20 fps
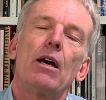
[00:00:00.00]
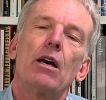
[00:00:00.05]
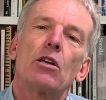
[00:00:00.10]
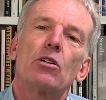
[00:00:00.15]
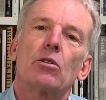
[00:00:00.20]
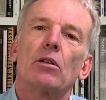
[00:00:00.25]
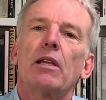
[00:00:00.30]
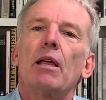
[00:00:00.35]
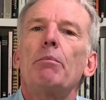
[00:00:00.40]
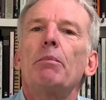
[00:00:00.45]

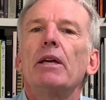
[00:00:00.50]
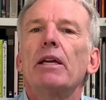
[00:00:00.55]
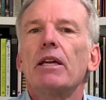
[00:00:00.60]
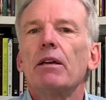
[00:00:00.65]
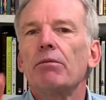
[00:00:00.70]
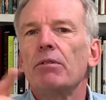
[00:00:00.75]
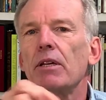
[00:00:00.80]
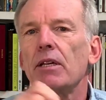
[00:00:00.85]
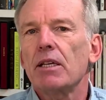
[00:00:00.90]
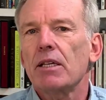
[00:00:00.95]
So let me
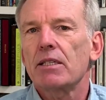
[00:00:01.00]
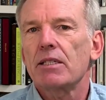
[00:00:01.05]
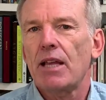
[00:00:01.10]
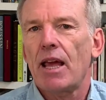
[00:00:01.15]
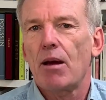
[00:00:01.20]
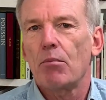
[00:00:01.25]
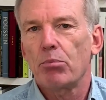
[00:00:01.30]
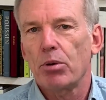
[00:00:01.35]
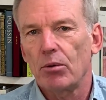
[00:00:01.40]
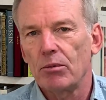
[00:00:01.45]
give you an
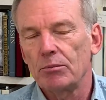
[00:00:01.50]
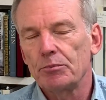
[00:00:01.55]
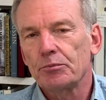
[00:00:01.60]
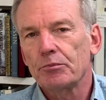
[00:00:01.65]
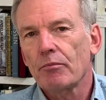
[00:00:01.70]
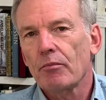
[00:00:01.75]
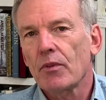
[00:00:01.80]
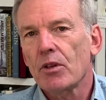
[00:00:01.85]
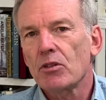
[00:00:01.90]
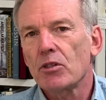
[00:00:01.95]
example.
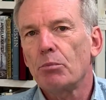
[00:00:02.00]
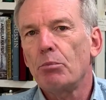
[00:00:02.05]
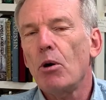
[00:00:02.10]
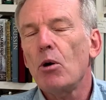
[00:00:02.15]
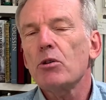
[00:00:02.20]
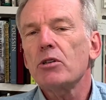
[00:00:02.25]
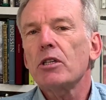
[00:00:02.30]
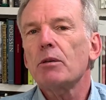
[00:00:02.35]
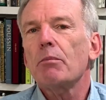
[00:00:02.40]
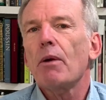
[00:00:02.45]

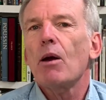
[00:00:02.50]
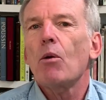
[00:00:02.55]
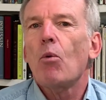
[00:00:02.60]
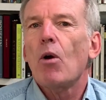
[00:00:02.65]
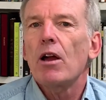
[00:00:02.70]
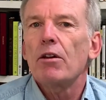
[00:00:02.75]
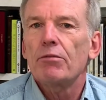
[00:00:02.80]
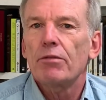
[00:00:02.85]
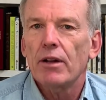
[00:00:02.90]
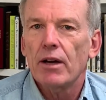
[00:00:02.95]
Supposing my
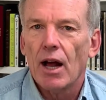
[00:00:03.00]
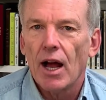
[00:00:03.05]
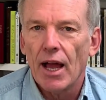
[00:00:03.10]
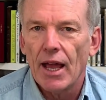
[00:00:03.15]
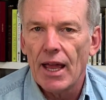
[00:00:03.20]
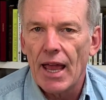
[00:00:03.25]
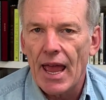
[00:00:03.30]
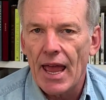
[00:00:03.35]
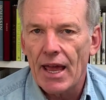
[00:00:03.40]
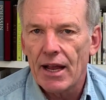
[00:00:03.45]
wife and I,
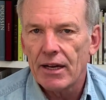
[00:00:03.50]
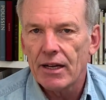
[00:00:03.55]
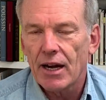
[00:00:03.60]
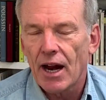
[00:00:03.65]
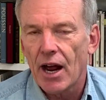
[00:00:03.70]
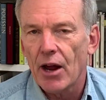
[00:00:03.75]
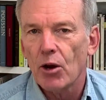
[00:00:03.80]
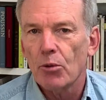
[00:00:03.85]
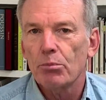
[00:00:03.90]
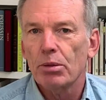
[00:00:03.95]
Anne and
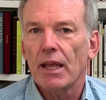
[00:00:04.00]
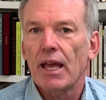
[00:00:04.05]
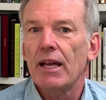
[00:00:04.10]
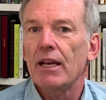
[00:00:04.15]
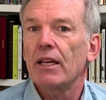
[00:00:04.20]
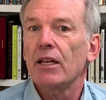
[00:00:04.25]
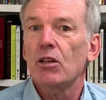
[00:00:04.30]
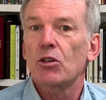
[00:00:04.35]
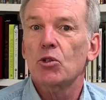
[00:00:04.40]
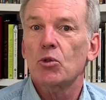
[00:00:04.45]
I, are
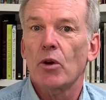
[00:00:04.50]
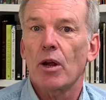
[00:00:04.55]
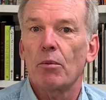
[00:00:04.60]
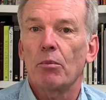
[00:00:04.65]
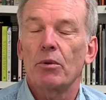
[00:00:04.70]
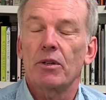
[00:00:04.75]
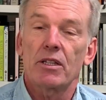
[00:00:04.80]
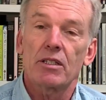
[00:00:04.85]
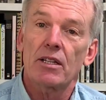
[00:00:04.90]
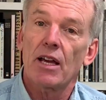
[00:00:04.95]
planning a
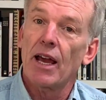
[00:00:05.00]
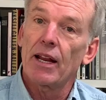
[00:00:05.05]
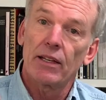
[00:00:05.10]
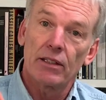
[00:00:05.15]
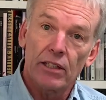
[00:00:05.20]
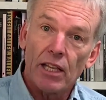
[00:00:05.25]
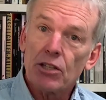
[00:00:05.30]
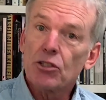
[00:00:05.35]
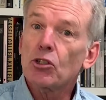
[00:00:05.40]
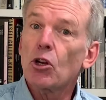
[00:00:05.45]
trip, decide,
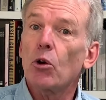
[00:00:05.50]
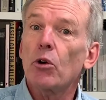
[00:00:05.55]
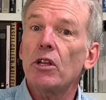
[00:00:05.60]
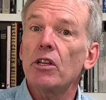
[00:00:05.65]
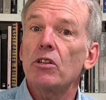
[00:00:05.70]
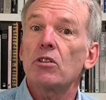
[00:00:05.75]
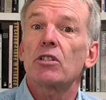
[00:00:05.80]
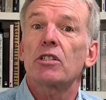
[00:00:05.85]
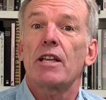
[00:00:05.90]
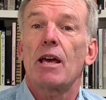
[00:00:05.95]
let's go to
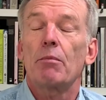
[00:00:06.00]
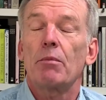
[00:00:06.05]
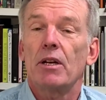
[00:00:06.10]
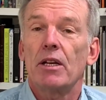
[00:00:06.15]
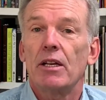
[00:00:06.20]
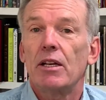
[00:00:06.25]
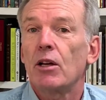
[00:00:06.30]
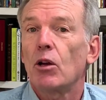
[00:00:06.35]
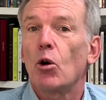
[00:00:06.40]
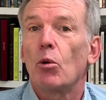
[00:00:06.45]

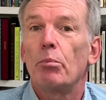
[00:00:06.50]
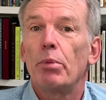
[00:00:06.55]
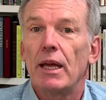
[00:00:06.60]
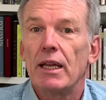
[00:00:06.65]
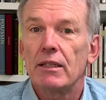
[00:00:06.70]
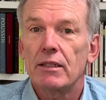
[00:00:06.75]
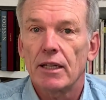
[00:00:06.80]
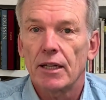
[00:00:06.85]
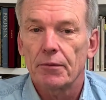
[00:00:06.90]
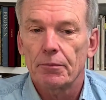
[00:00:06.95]
Yosemite to go
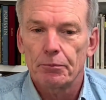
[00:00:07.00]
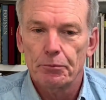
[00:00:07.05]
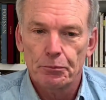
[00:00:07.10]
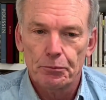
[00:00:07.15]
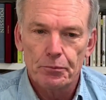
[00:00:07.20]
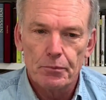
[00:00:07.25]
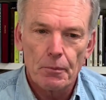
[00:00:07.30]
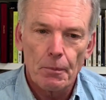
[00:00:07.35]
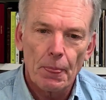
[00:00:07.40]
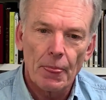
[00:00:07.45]
painting.
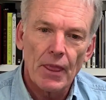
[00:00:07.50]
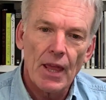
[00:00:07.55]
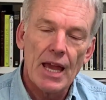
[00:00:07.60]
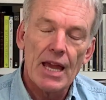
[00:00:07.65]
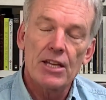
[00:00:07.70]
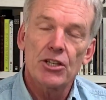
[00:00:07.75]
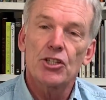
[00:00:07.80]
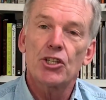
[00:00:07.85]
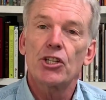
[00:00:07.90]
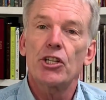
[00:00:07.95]

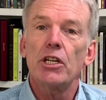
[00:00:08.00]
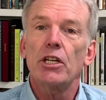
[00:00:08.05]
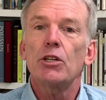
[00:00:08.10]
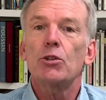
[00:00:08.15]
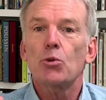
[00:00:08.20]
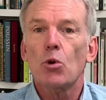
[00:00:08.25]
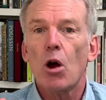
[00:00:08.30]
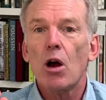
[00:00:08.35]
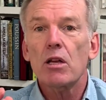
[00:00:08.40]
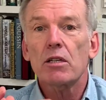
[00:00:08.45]
And she
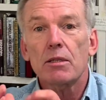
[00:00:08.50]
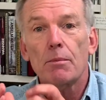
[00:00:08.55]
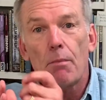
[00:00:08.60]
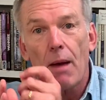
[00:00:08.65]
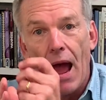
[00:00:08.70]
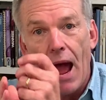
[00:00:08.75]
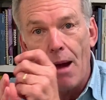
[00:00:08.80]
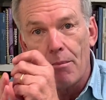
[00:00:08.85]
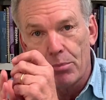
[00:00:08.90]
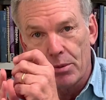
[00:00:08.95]
draws a
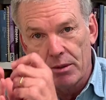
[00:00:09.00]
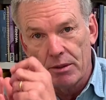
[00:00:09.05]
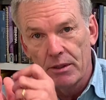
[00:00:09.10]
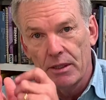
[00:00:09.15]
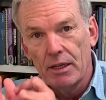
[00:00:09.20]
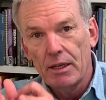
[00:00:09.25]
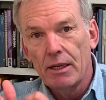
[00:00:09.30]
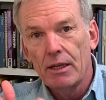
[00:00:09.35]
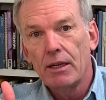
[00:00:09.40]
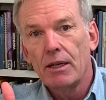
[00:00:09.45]
map,
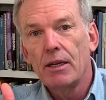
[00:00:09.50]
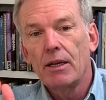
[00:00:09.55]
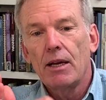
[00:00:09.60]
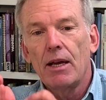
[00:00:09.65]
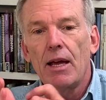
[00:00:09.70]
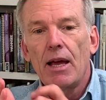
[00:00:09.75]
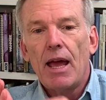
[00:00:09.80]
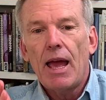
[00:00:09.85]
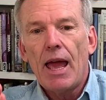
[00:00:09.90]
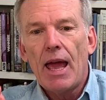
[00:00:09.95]

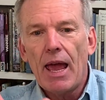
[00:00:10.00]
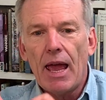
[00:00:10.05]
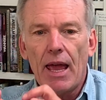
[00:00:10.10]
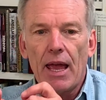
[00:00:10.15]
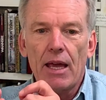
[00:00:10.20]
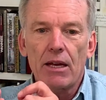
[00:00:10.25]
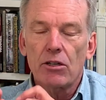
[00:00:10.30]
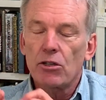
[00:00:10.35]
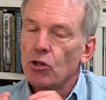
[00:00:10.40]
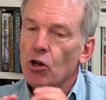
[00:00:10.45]

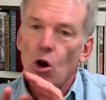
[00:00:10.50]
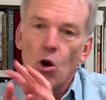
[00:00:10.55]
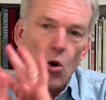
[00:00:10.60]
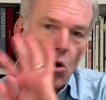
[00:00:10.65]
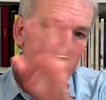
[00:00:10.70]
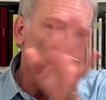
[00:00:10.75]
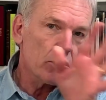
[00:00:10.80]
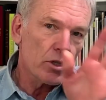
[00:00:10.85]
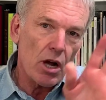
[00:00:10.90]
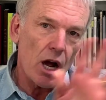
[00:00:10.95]
and
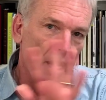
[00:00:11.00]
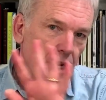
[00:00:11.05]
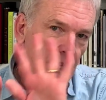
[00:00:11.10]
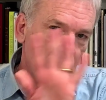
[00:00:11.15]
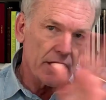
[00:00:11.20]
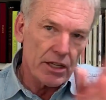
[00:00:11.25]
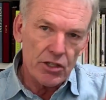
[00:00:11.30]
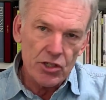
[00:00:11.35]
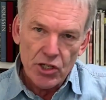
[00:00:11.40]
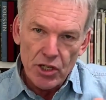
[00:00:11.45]
no
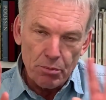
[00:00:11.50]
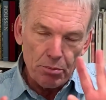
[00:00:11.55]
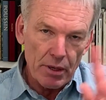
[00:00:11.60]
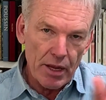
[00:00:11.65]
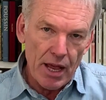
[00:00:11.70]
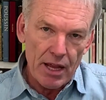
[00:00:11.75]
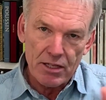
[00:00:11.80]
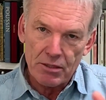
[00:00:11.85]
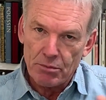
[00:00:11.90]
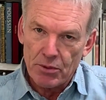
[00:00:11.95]
talking G
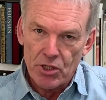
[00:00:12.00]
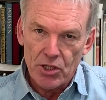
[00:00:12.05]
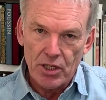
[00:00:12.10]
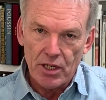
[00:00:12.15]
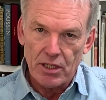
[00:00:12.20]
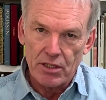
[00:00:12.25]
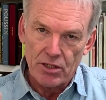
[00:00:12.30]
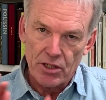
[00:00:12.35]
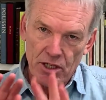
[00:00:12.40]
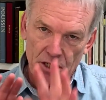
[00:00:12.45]
P S
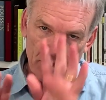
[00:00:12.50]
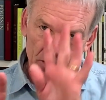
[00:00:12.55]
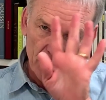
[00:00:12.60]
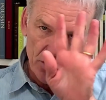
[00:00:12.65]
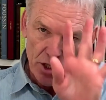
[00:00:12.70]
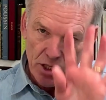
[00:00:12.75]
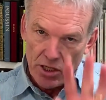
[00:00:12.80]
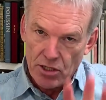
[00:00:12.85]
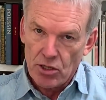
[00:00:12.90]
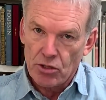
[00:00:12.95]
machines, just
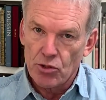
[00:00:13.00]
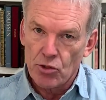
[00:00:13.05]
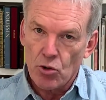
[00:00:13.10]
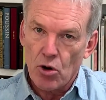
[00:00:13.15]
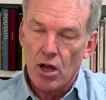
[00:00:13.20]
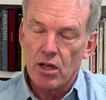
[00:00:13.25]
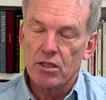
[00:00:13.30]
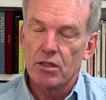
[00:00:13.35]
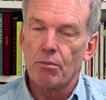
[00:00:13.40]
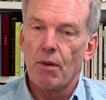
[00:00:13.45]
she
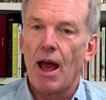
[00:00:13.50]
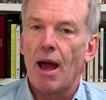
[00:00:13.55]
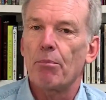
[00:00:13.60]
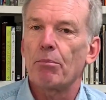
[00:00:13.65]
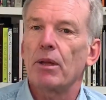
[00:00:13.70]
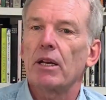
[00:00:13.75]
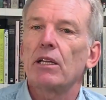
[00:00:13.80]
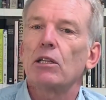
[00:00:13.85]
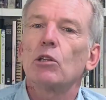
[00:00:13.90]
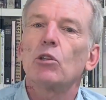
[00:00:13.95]
draws a map,
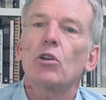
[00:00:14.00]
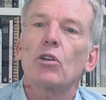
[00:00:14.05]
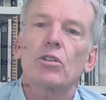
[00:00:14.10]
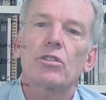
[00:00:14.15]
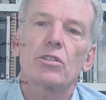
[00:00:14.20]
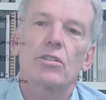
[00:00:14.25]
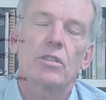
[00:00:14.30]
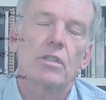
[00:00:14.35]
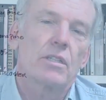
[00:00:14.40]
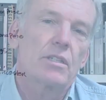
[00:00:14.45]
and it looks,